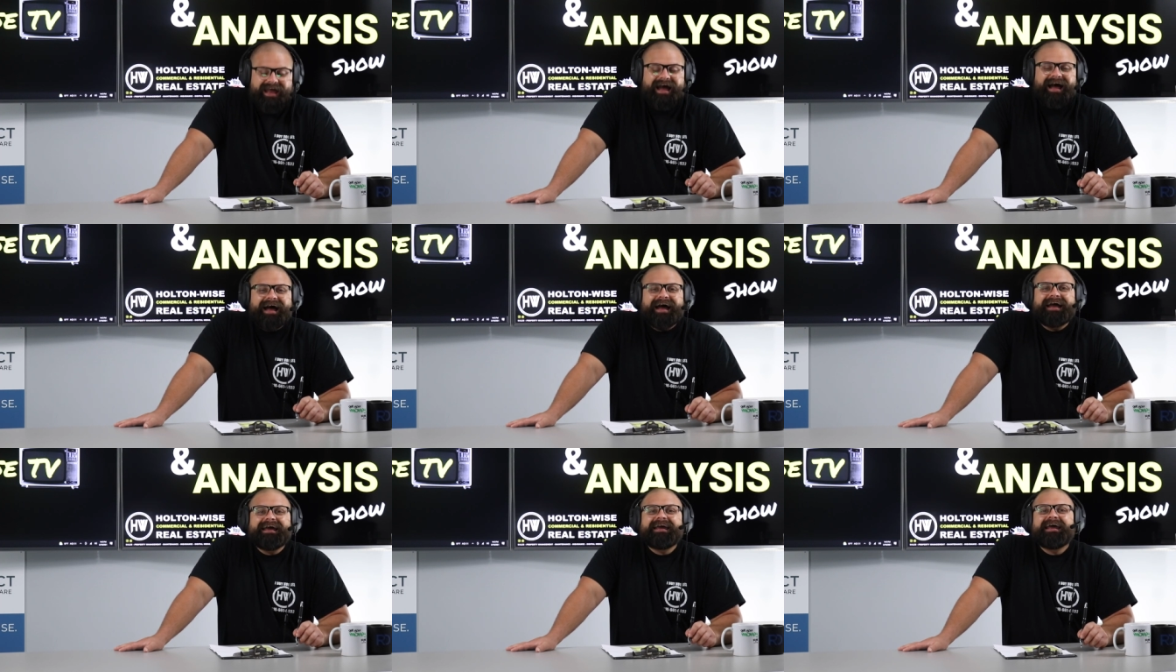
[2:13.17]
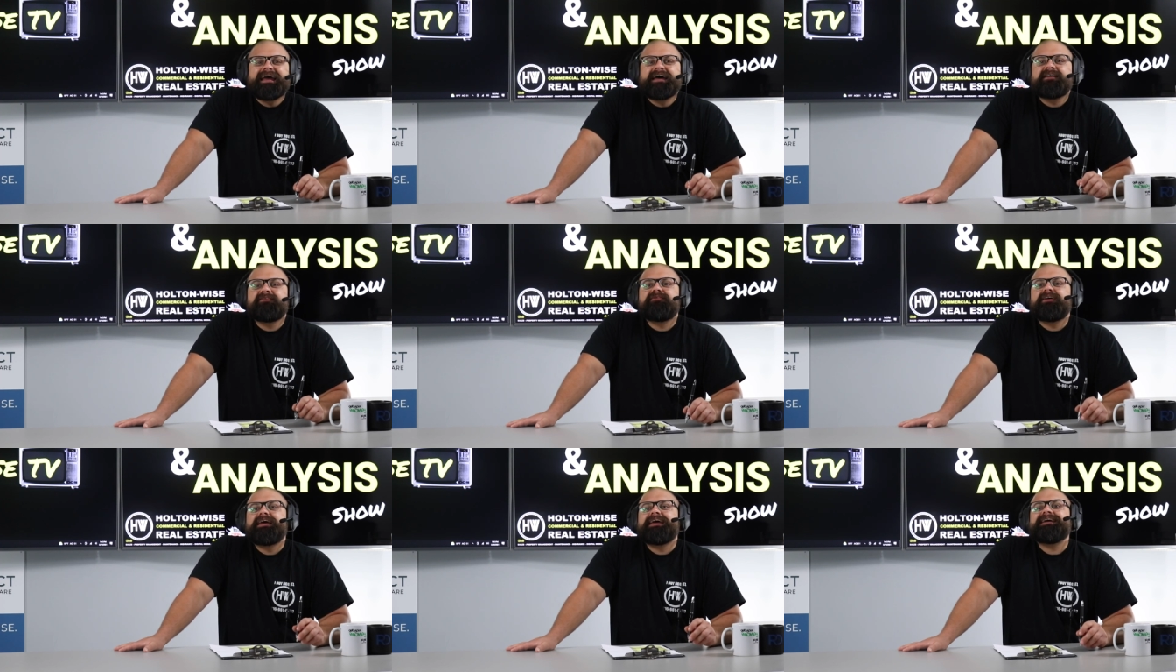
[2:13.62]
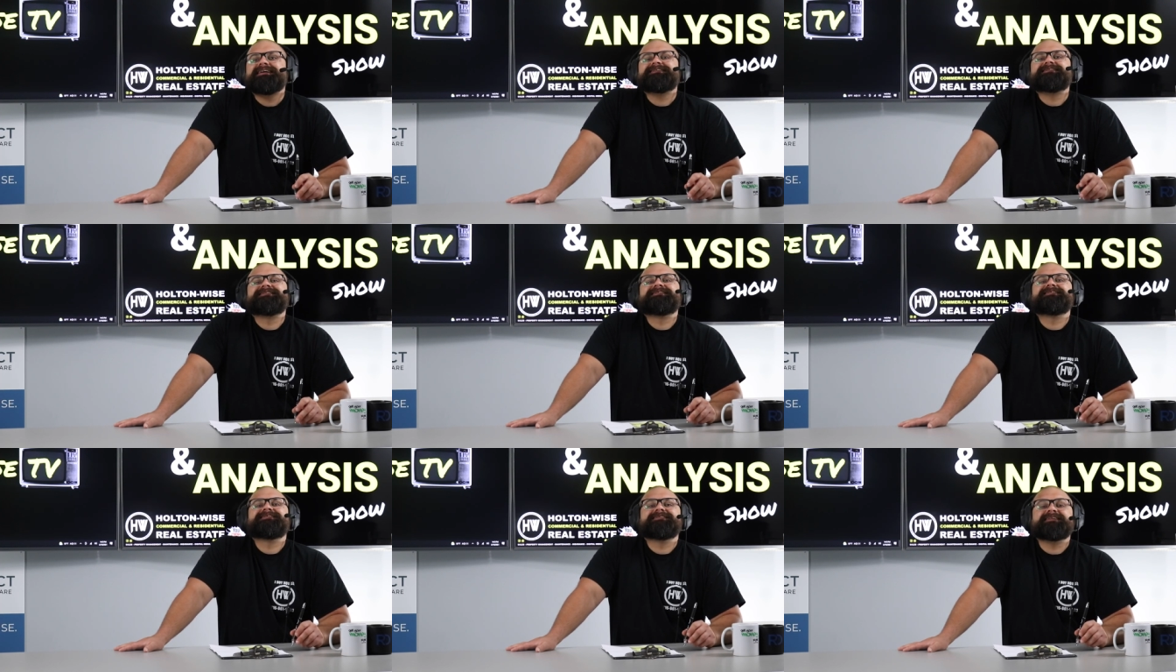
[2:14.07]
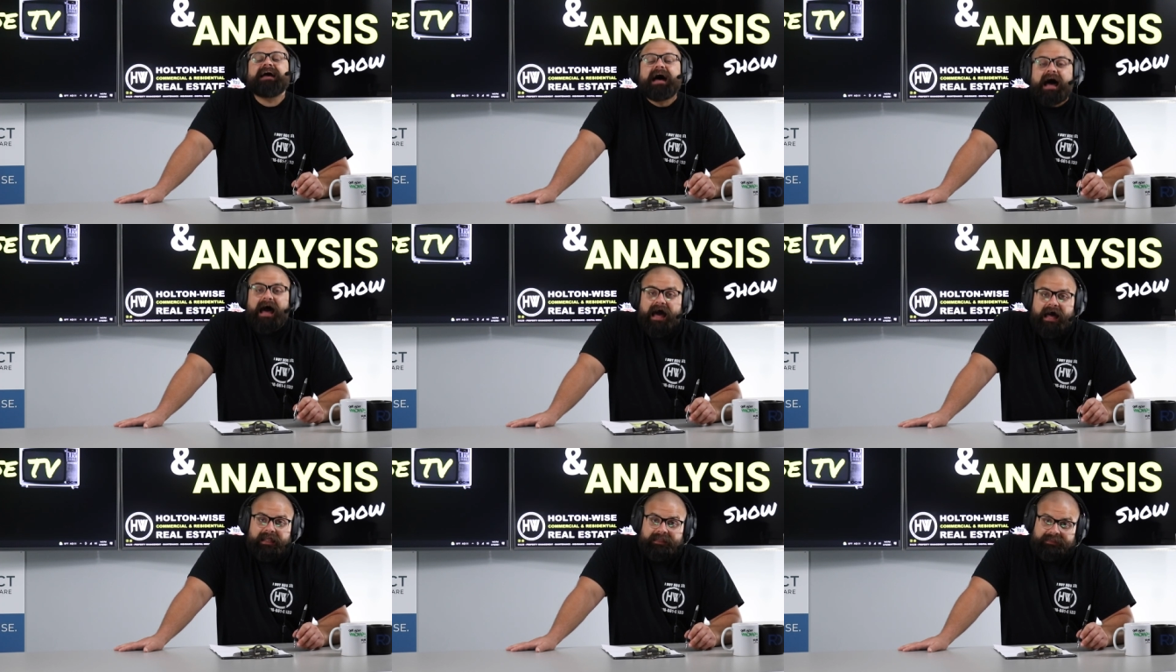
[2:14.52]
I have a
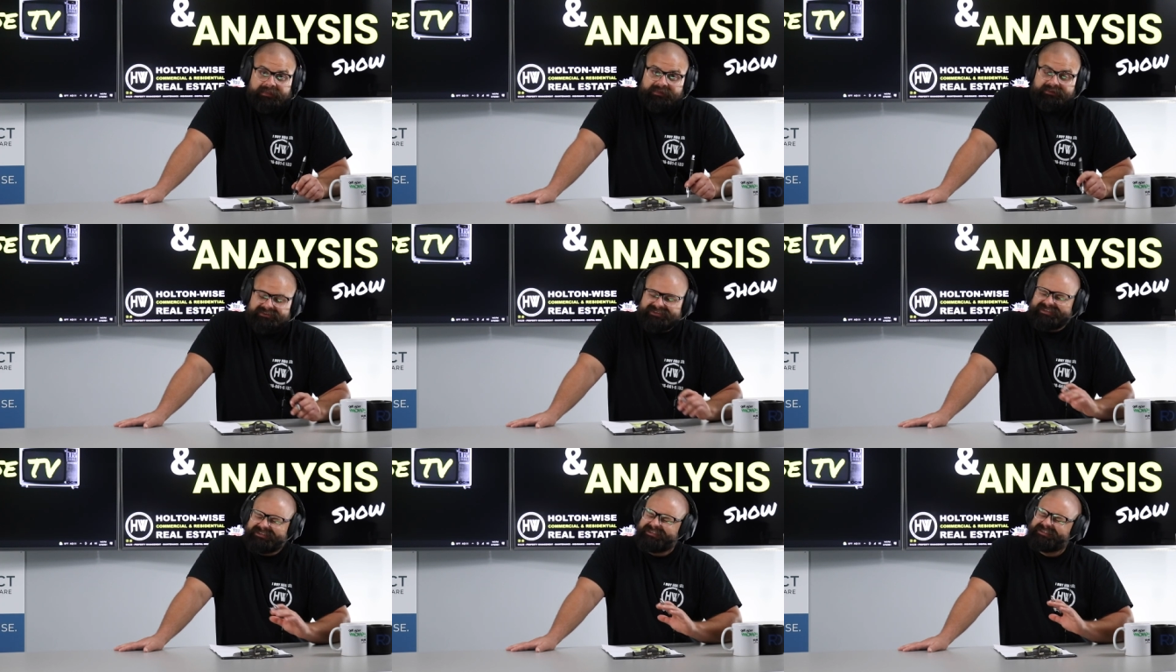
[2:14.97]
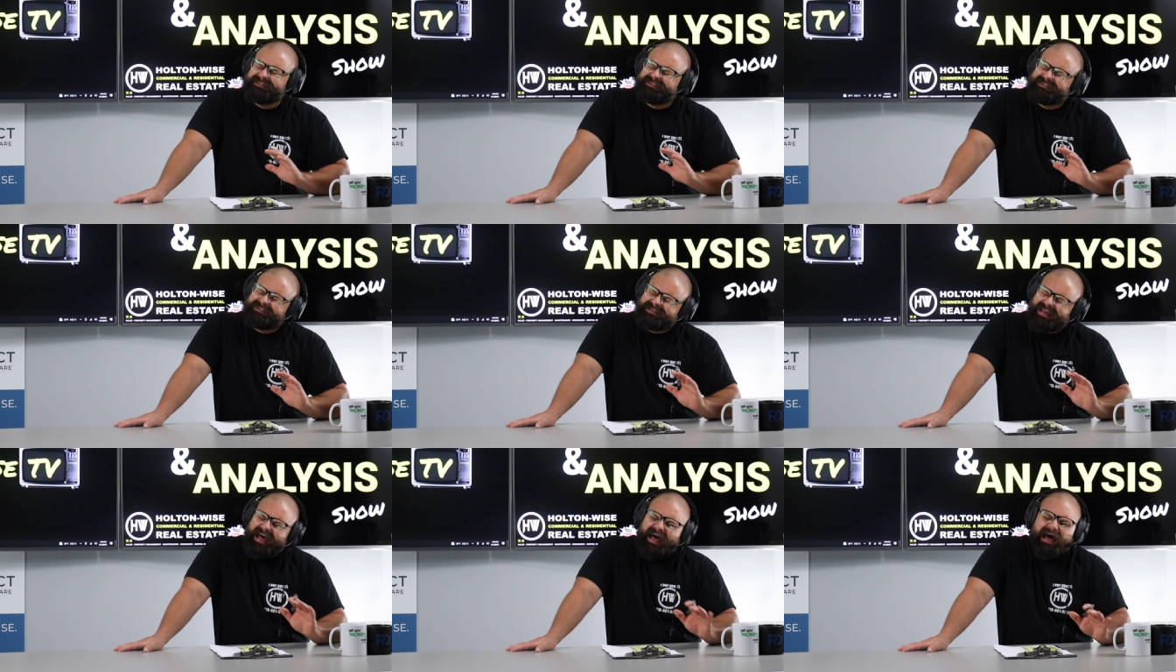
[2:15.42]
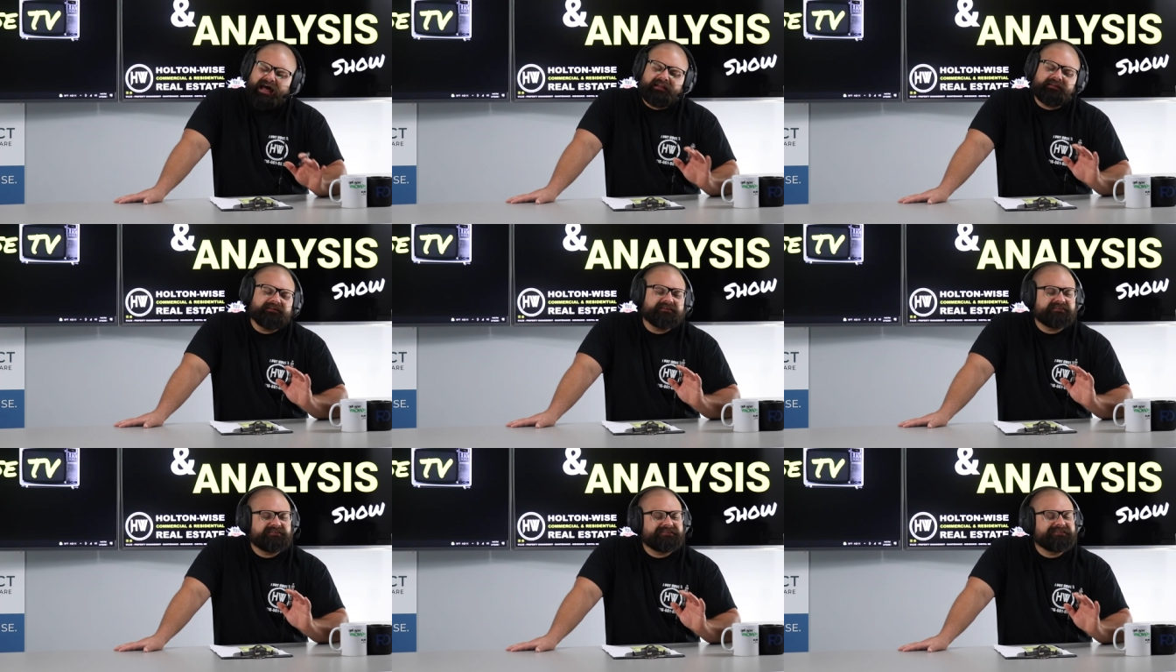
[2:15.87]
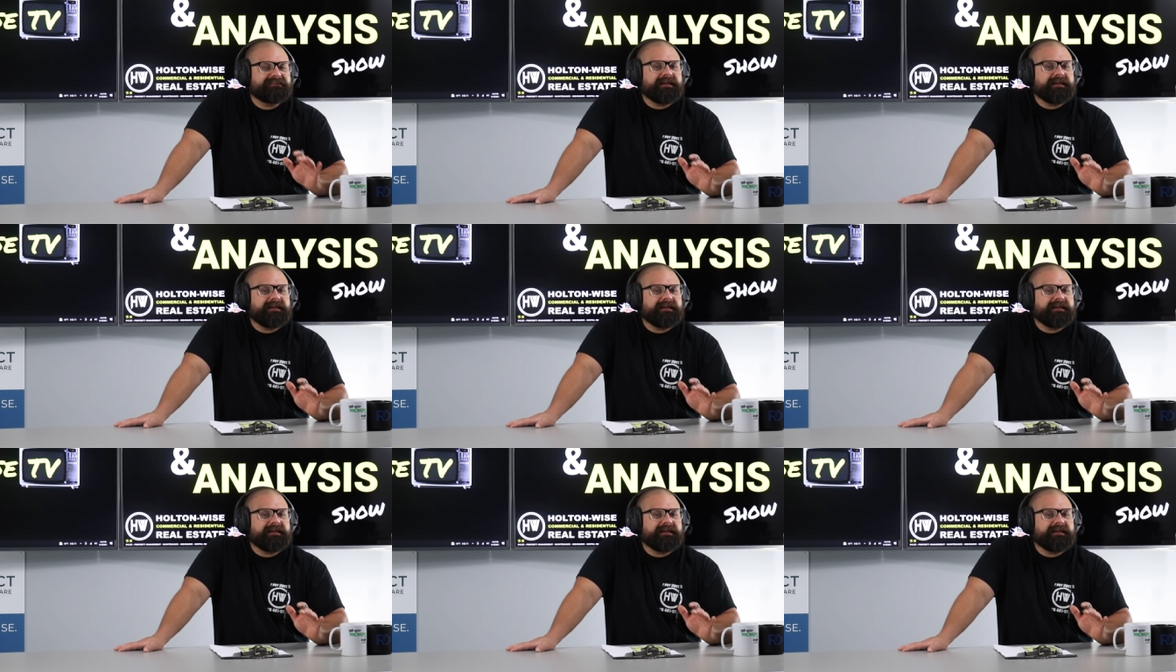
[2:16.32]
solid C-grade